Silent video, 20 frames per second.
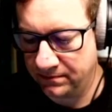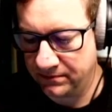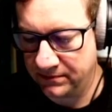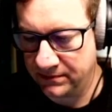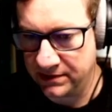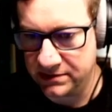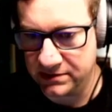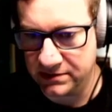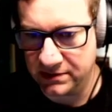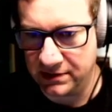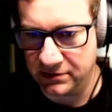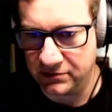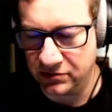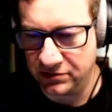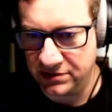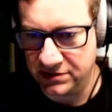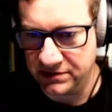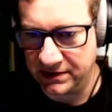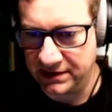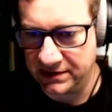it's now gone
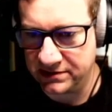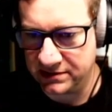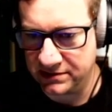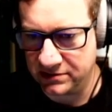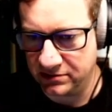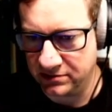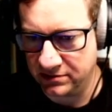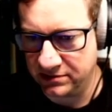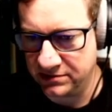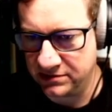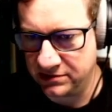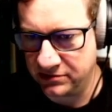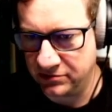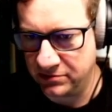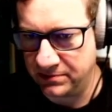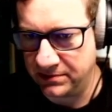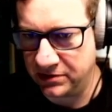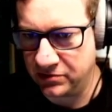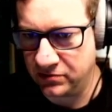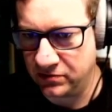into access lock, it's got a
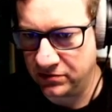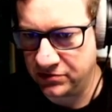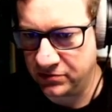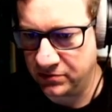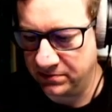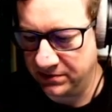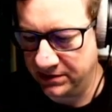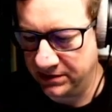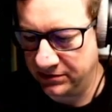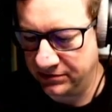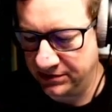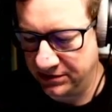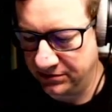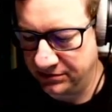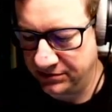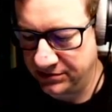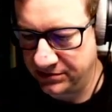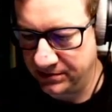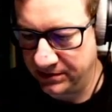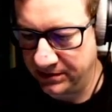bit cross with me holding on
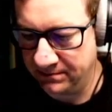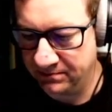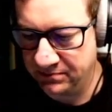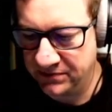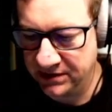to it,